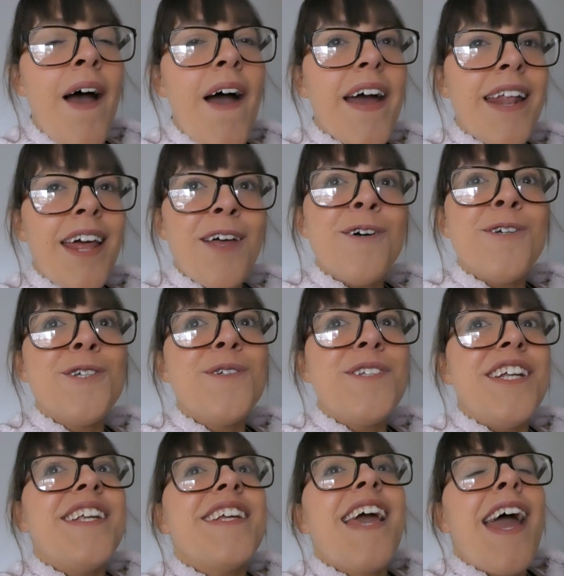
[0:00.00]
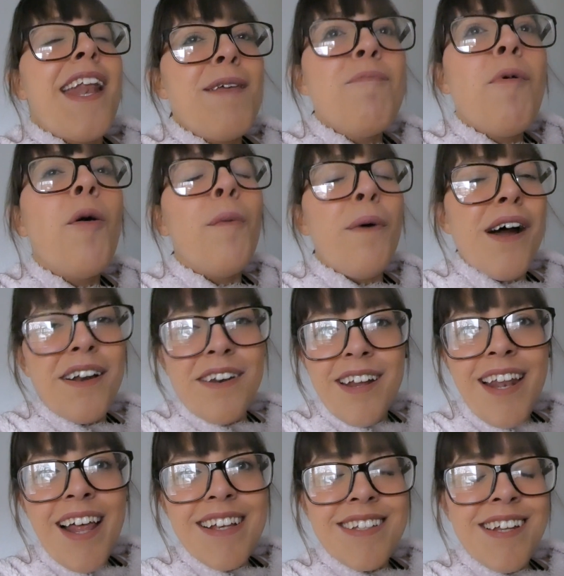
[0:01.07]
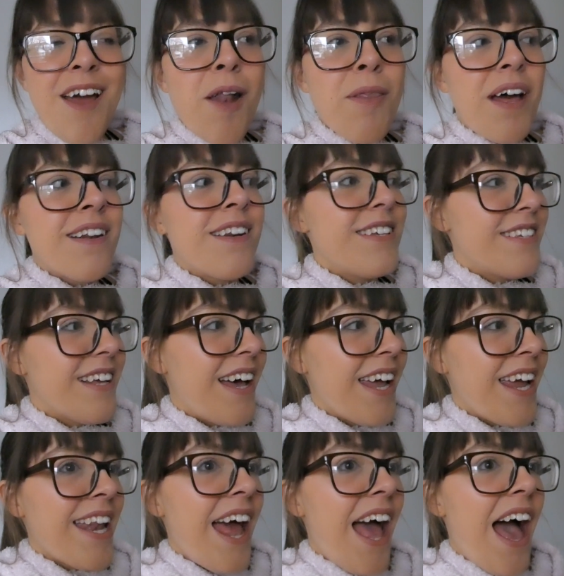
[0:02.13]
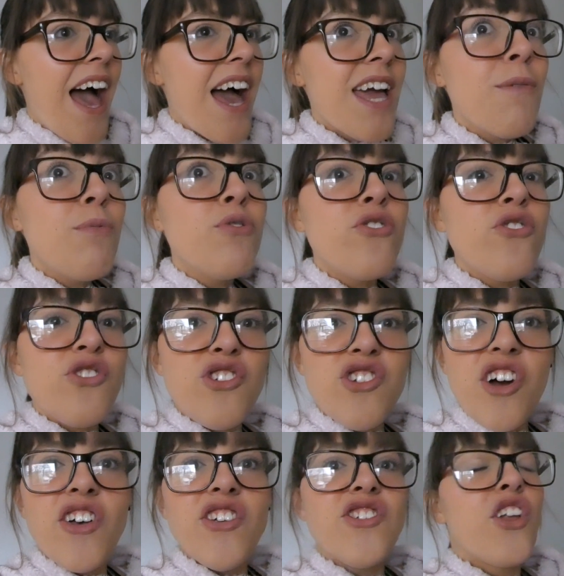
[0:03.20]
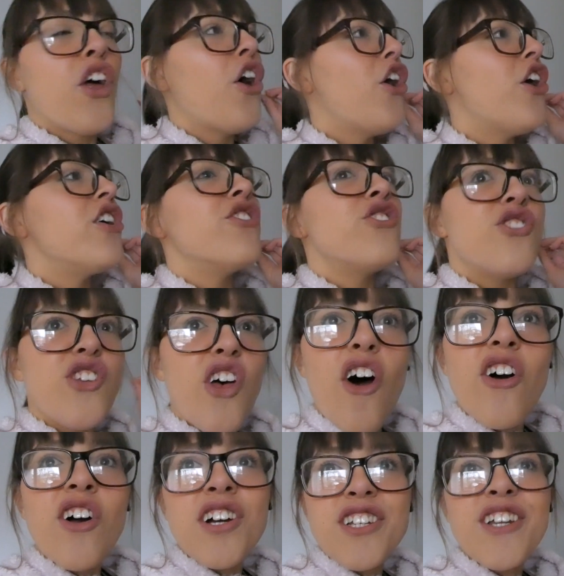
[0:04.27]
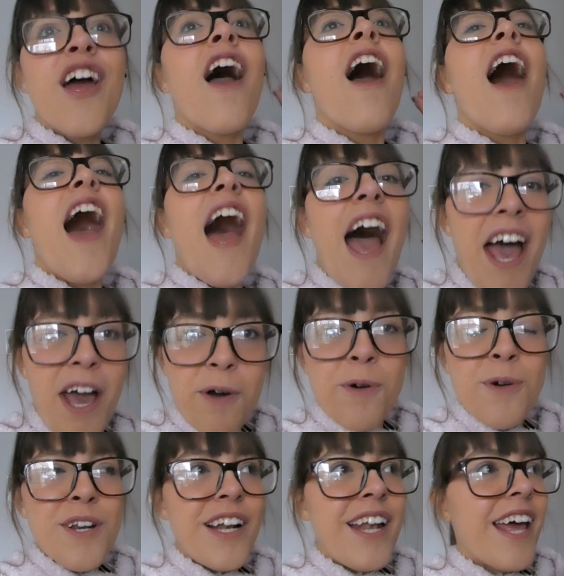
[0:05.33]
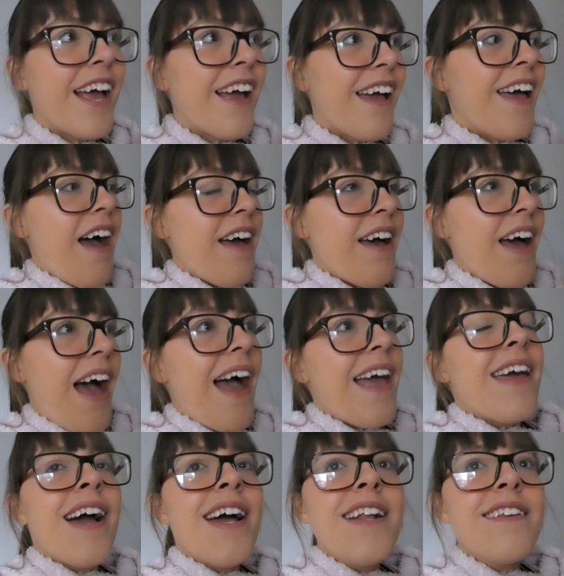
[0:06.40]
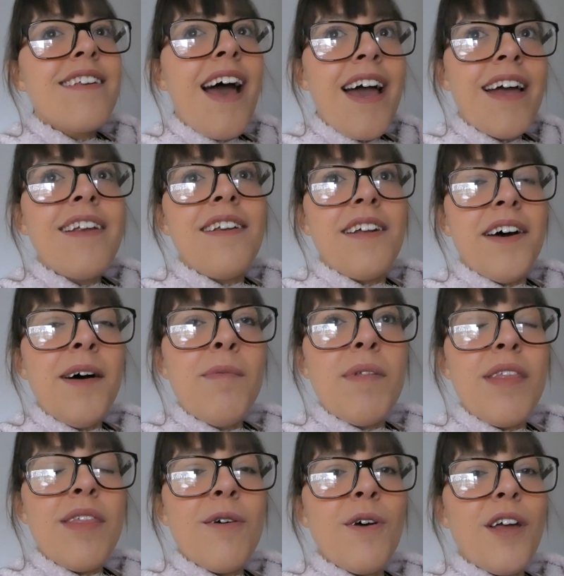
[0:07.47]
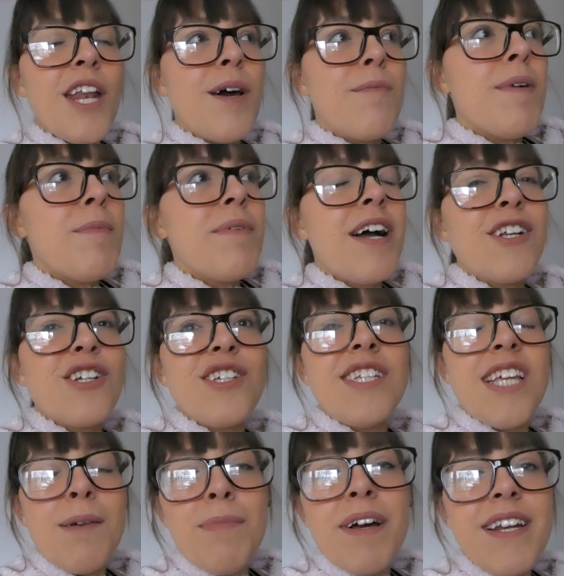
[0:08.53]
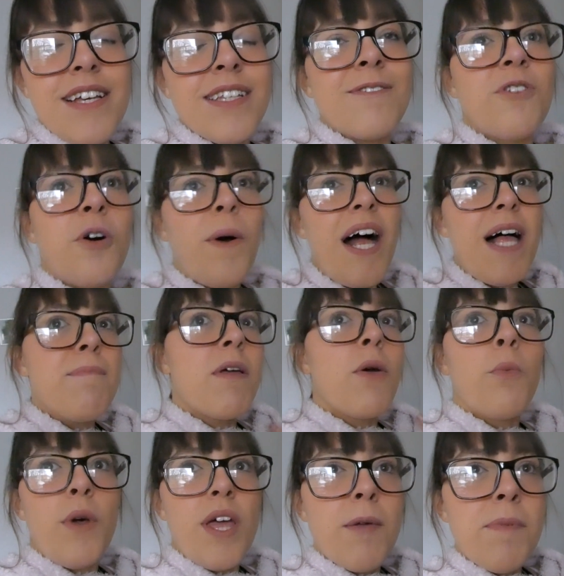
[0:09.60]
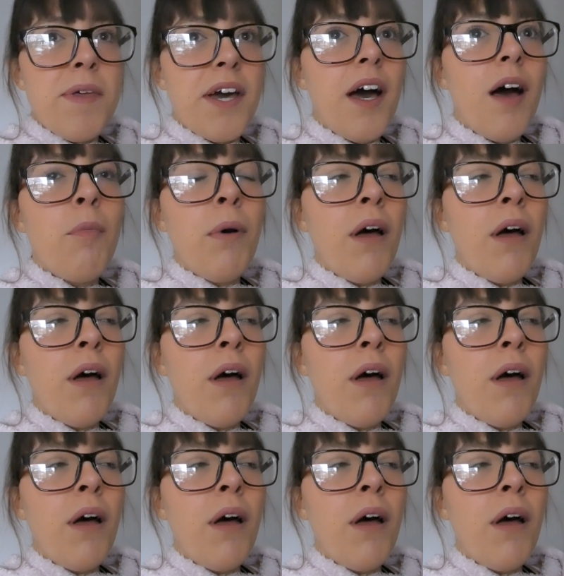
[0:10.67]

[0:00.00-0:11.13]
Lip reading: and I also didn't get any more work done last night on that design. I was just zonked out. Like, I kind of tidied up and thought, you know, maybe I'll just sit at my desk for a while, it might wake me up.